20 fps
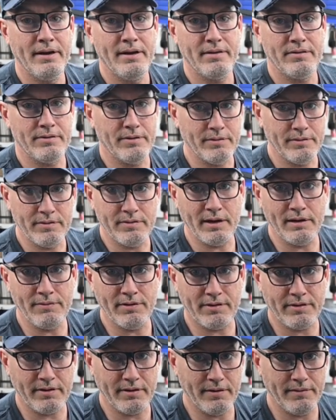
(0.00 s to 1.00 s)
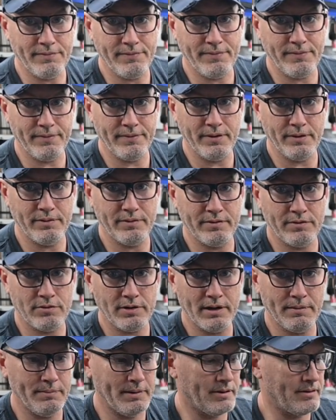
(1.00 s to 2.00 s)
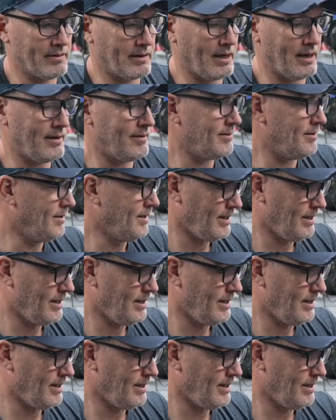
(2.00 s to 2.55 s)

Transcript: So save yourself those treadmills, guys,